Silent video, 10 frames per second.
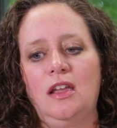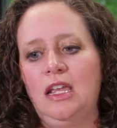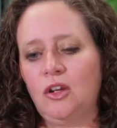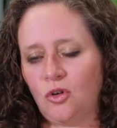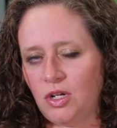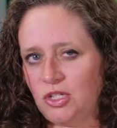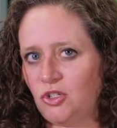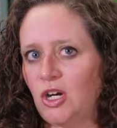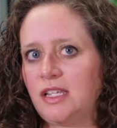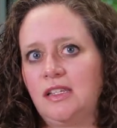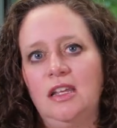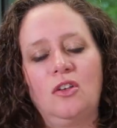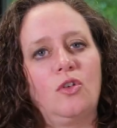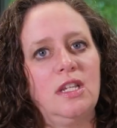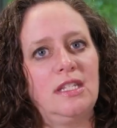increased stress,
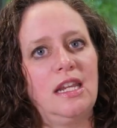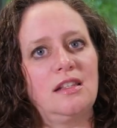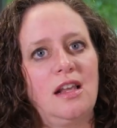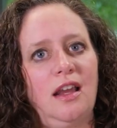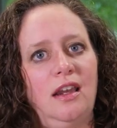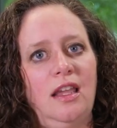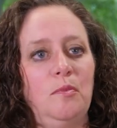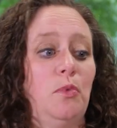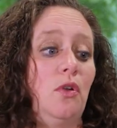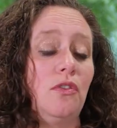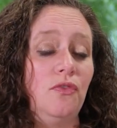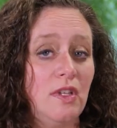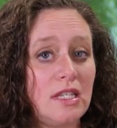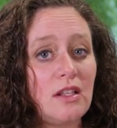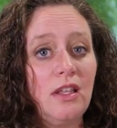increased anxiety, both
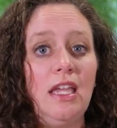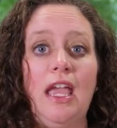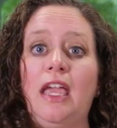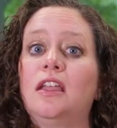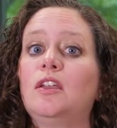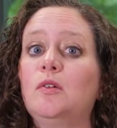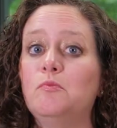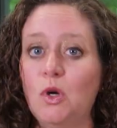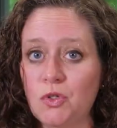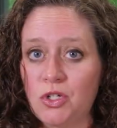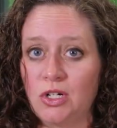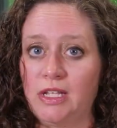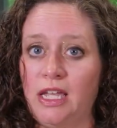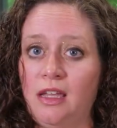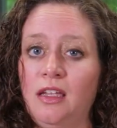physically and
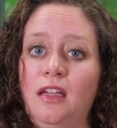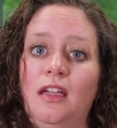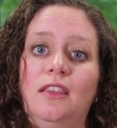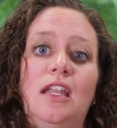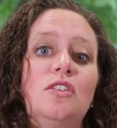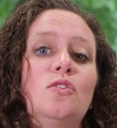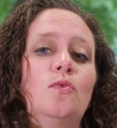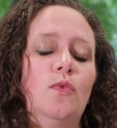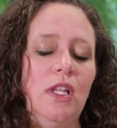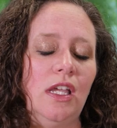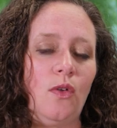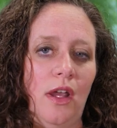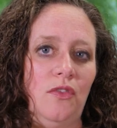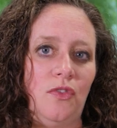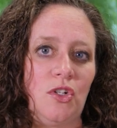emotionally, that is a really
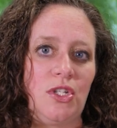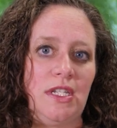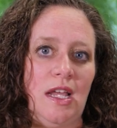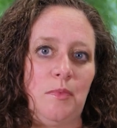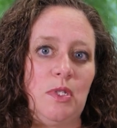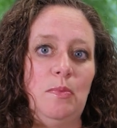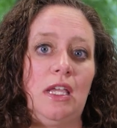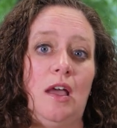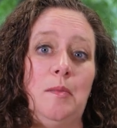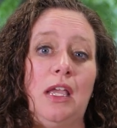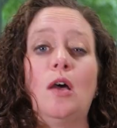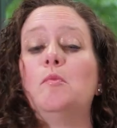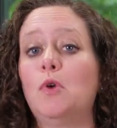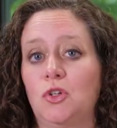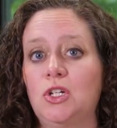great first step to becoming
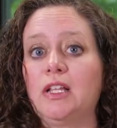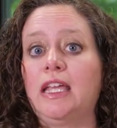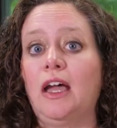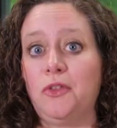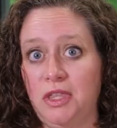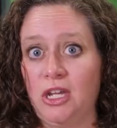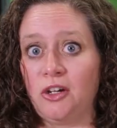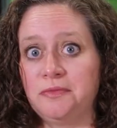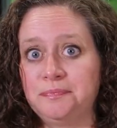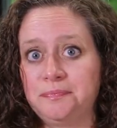emotionally healthier.